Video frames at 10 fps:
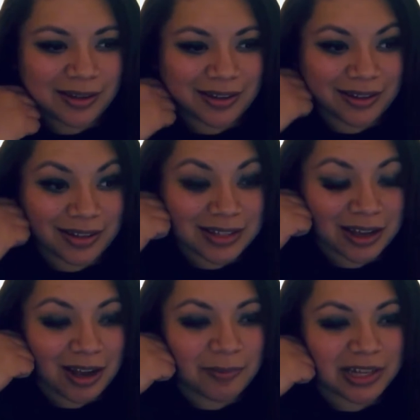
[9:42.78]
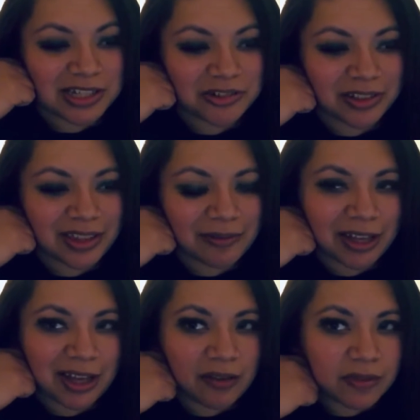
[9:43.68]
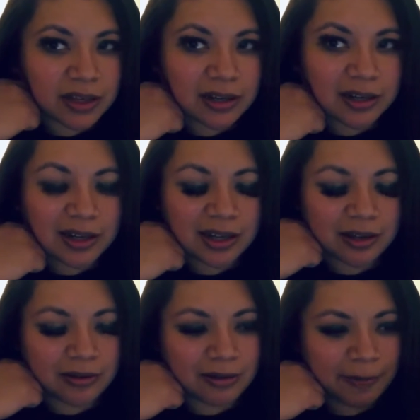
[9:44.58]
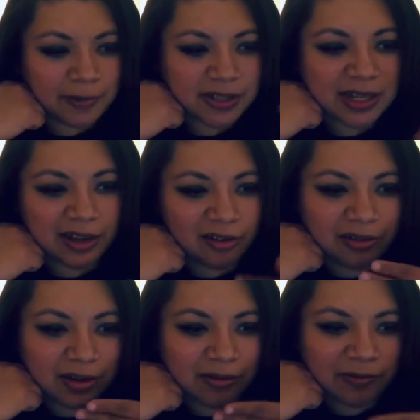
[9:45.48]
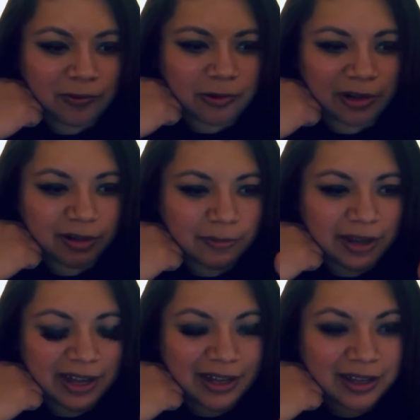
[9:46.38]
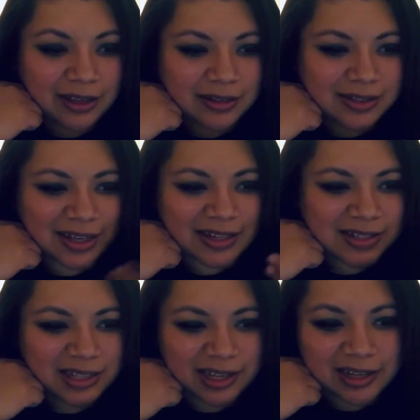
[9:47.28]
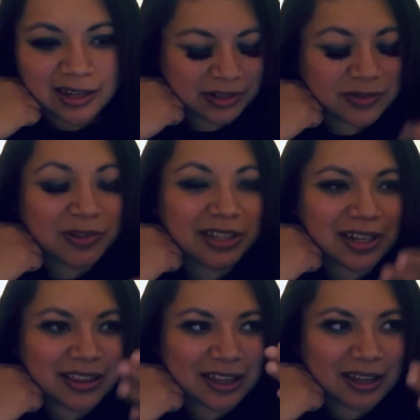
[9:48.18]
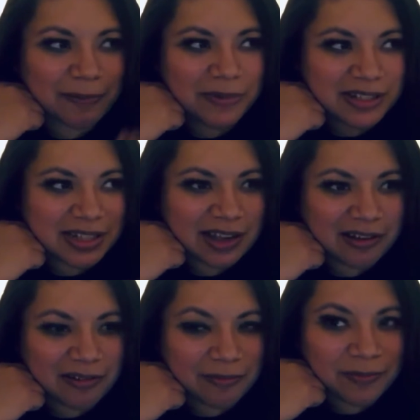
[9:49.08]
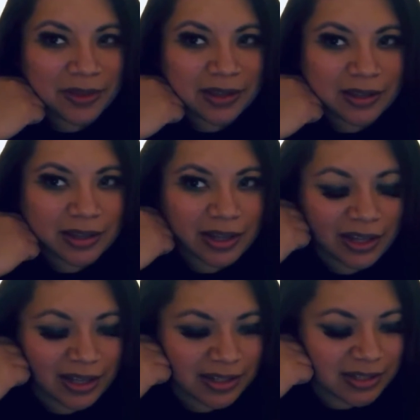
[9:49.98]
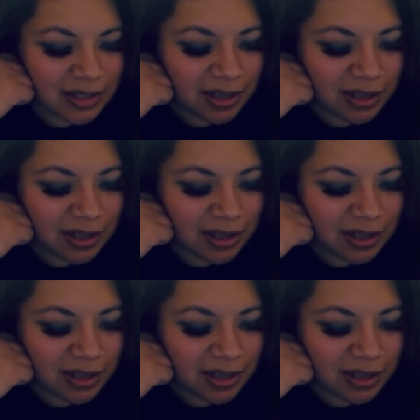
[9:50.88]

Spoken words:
It's a complex joint that we have there. It can go up and down and forward and back and side to side. It's really good at the up and down and